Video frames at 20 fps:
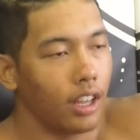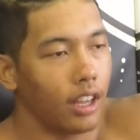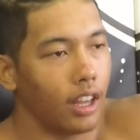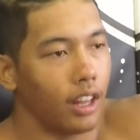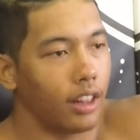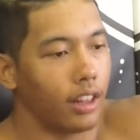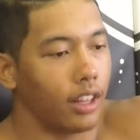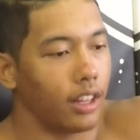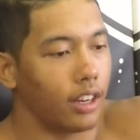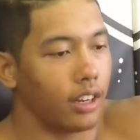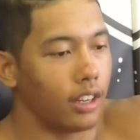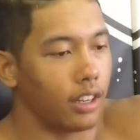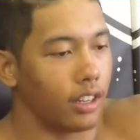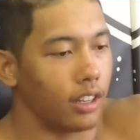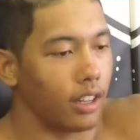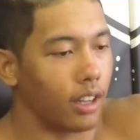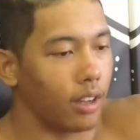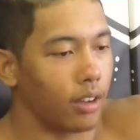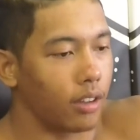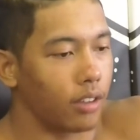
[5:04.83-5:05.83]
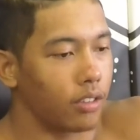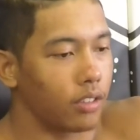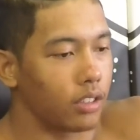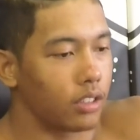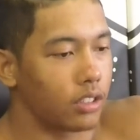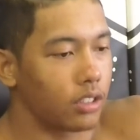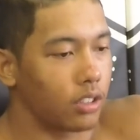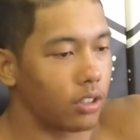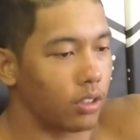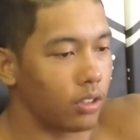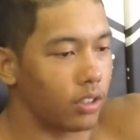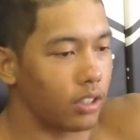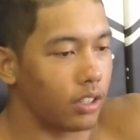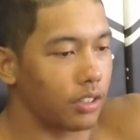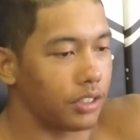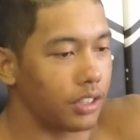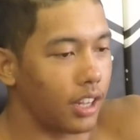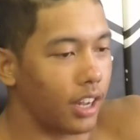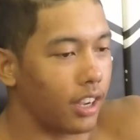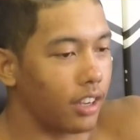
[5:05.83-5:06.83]
and then I was told
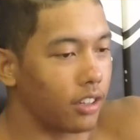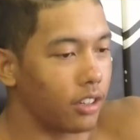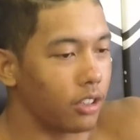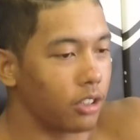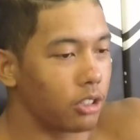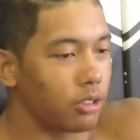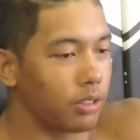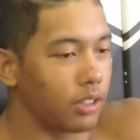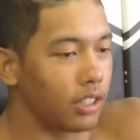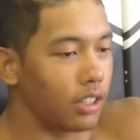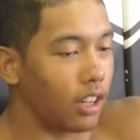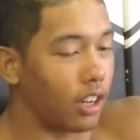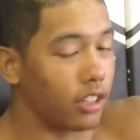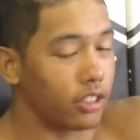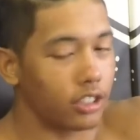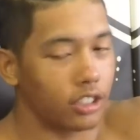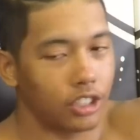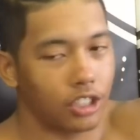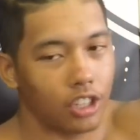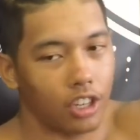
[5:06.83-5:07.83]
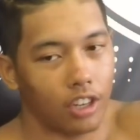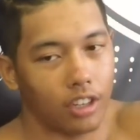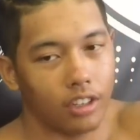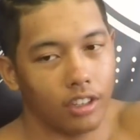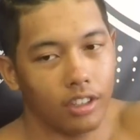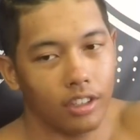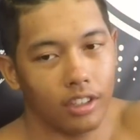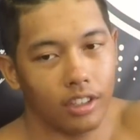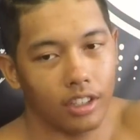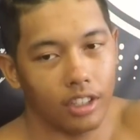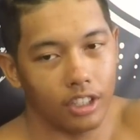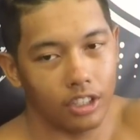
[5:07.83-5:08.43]
I was diagnosed with Osgood Schroeder.